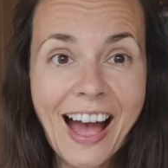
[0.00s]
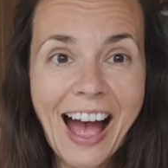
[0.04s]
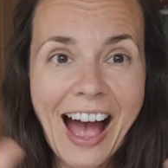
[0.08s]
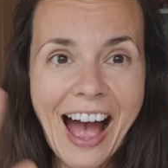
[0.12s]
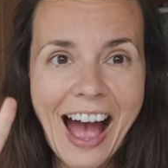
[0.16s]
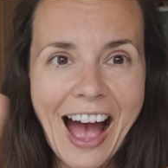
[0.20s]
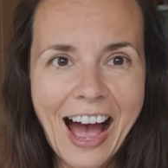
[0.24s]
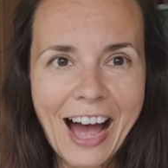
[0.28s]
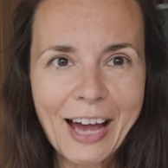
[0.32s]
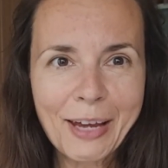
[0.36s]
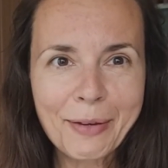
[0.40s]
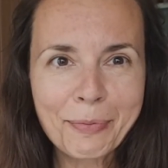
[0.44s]

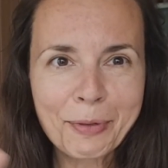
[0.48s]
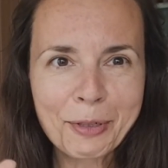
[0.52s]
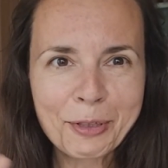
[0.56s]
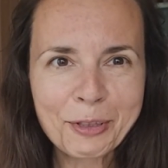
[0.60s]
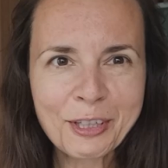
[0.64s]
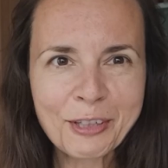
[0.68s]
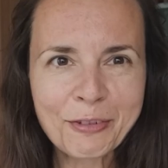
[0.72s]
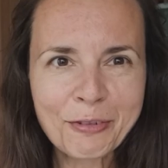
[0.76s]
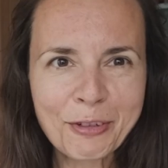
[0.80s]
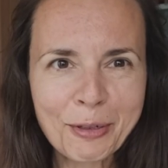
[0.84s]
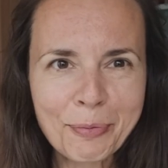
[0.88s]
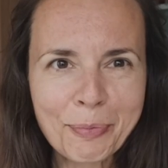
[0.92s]
Hi
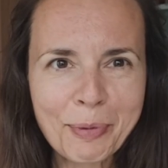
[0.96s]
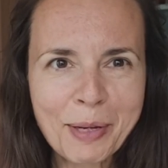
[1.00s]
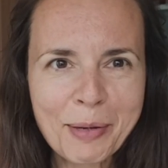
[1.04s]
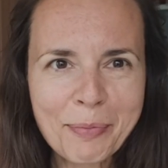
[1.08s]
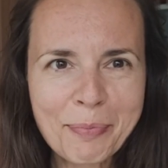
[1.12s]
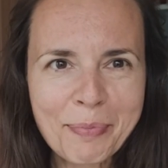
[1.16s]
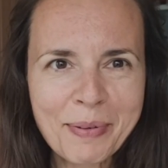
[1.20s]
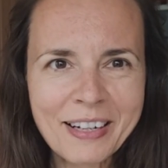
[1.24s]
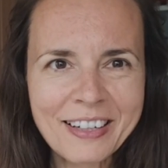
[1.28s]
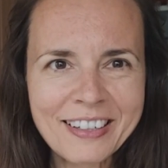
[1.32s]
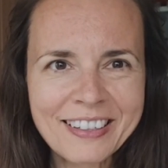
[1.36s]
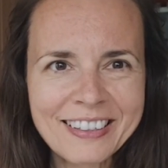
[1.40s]
beautiful
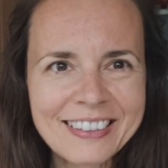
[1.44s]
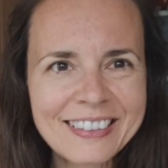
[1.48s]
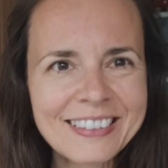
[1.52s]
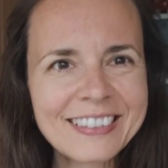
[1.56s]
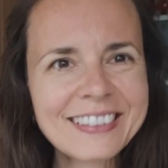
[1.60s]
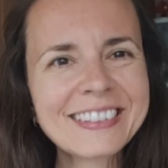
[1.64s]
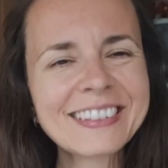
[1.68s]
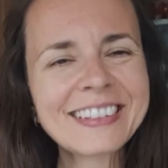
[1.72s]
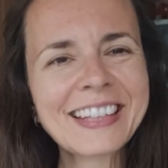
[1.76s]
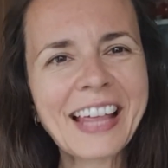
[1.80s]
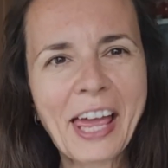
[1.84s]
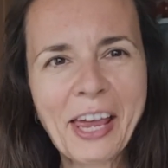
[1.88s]

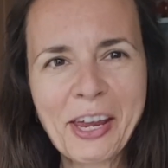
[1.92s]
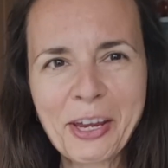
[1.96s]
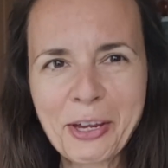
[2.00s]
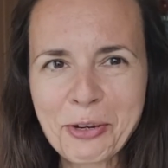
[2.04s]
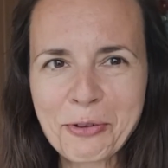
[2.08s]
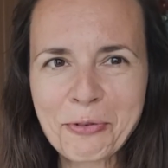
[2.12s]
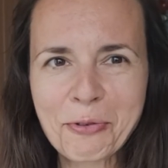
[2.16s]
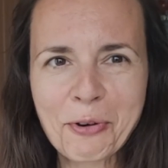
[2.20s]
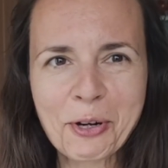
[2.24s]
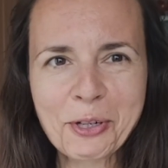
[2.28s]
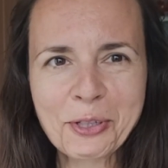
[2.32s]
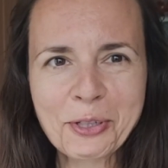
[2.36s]
people, thank
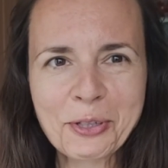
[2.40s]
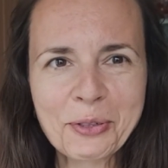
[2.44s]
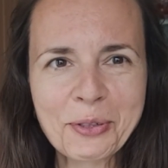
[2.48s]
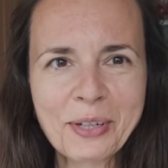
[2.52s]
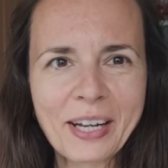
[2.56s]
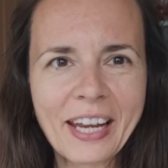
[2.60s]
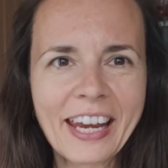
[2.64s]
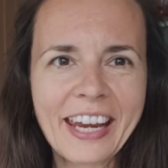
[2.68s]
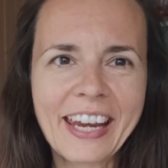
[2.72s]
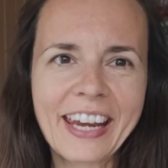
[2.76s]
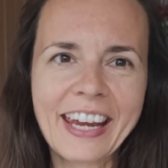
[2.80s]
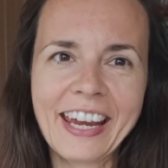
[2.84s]
you for
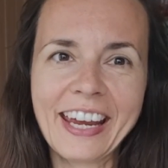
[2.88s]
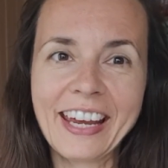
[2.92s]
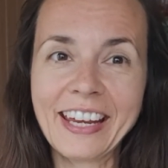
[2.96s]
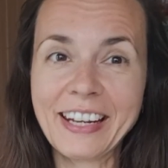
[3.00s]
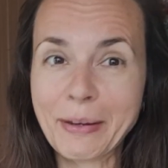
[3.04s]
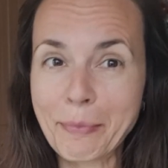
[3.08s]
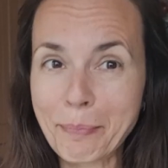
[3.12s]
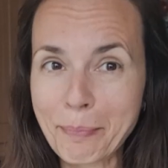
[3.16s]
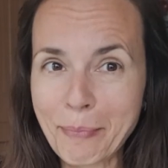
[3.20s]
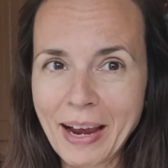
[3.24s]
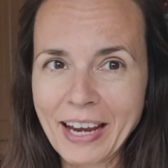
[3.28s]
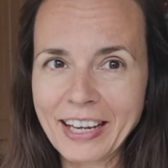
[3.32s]
tuning
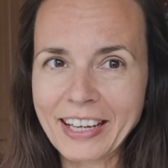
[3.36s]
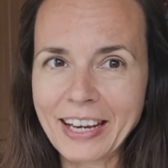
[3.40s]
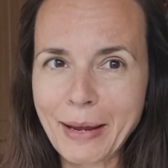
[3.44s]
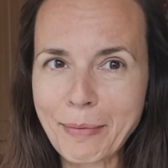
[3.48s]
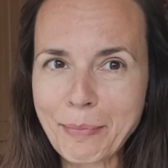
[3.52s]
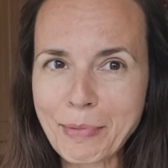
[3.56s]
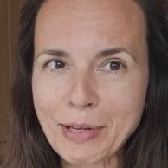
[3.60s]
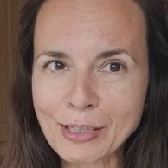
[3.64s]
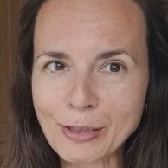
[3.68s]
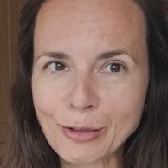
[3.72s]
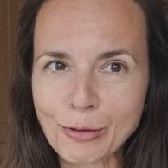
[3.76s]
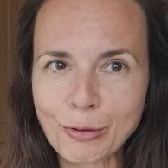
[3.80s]
in. My name
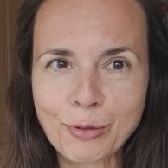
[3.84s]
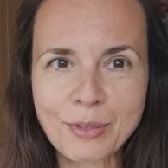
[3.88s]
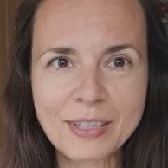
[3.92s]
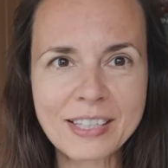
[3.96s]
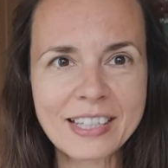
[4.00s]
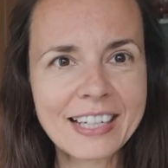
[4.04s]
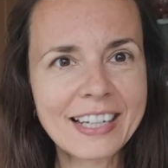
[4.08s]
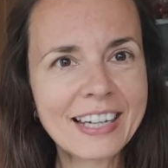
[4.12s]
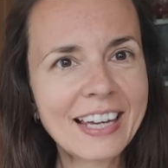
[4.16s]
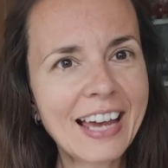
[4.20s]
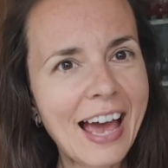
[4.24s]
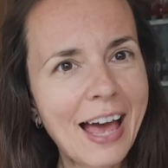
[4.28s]
is
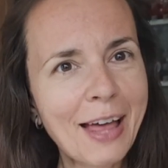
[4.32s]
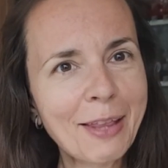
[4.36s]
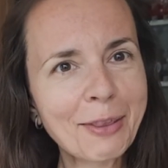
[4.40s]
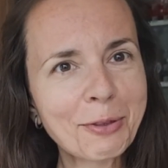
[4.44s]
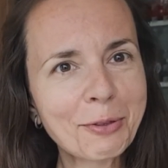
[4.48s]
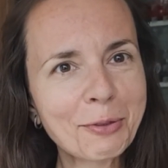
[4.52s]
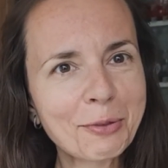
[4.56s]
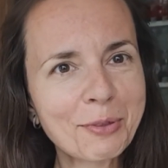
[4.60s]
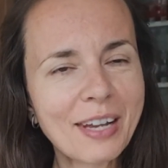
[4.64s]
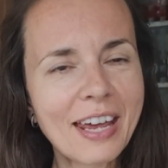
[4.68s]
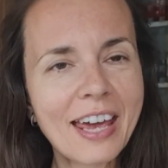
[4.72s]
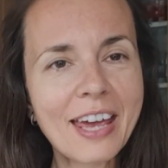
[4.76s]
Lucy and
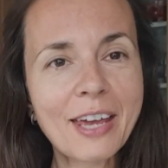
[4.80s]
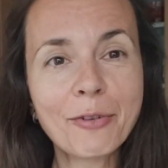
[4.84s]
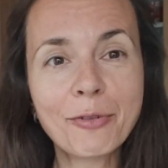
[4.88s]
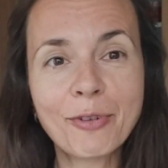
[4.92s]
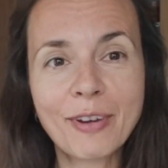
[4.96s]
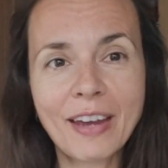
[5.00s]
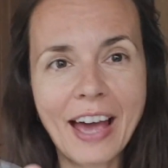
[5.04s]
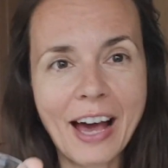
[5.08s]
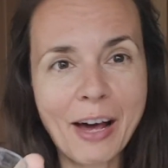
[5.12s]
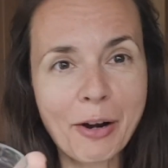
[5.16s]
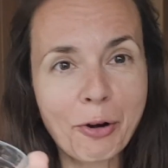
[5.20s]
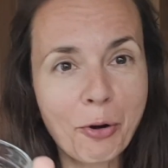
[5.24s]
today
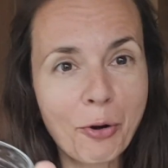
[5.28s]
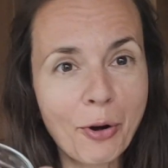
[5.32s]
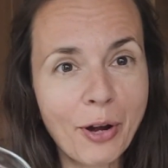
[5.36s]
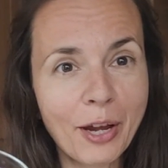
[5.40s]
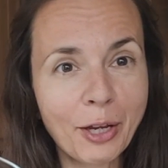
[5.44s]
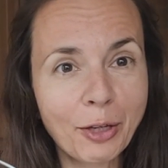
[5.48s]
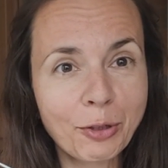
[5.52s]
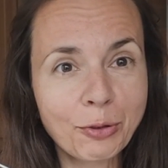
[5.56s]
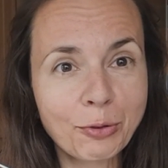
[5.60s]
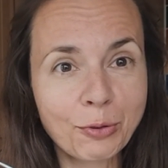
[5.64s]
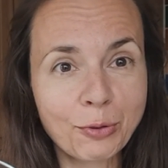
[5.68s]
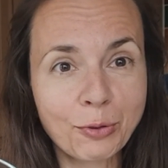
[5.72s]
we are
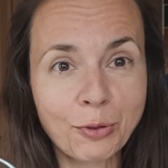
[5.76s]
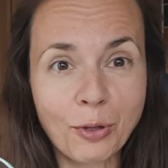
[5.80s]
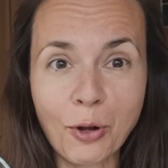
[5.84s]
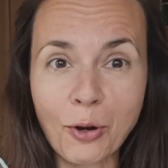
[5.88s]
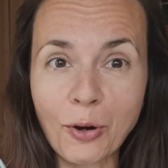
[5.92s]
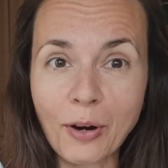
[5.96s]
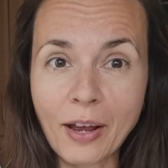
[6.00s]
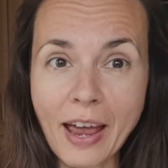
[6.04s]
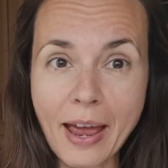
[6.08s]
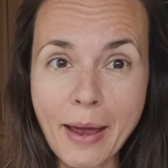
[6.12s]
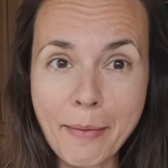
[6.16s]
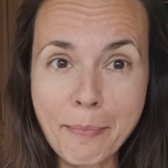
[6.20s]
going to
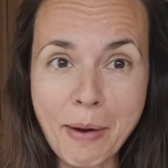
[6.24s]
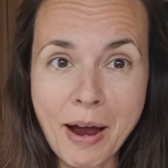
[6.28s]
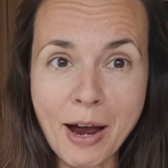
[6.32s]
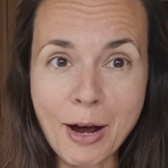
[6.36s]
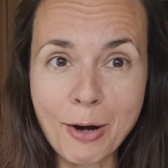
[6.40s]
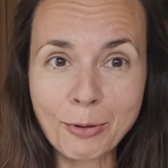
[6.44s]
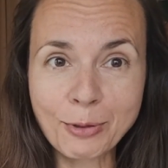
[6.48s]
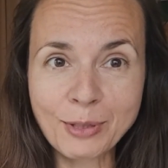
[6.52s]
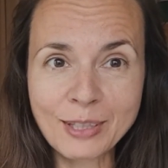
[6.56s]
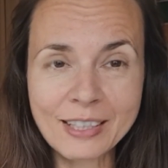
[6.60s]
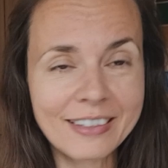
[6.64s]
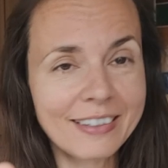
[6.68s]
talk
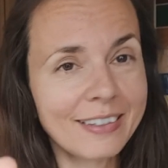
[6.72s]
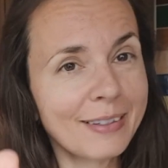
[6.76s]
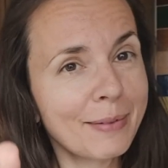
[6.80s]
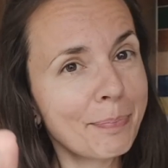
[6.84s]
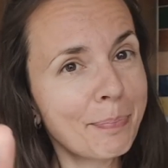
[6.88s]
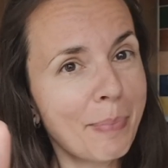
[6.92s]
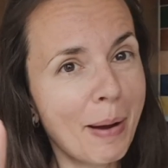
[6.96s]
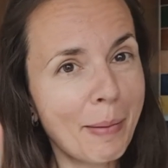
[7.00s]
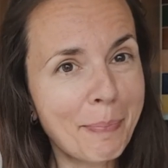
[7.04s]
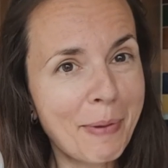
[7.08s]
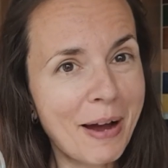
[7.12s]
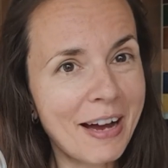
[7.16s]
about
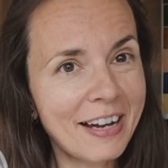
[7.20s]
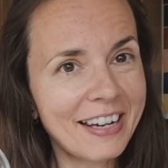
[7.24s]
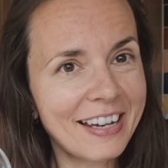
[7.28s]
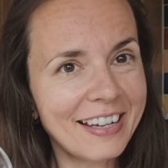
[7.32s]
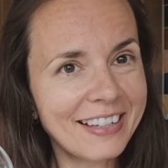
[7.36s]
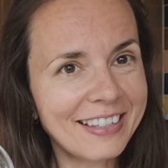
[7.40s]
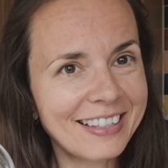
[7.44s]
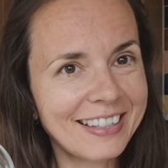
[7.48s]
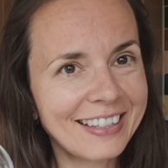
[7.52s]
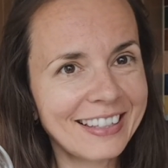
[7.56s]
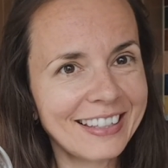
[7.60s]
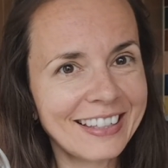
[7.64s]
papaya
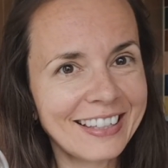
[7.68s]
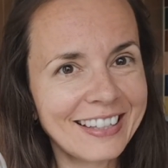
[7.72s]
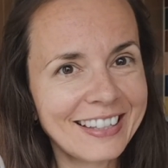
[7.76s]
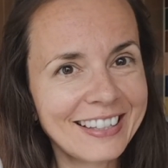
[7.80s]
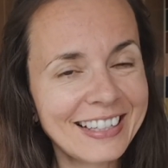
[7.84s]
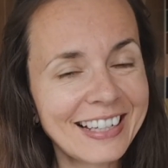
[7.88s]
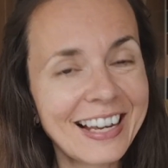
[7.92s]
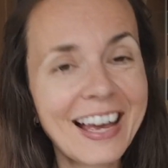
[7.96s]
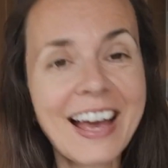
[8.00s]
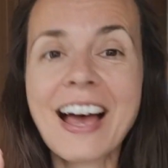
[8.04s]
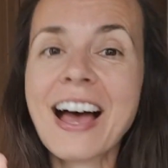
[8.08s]
seeds.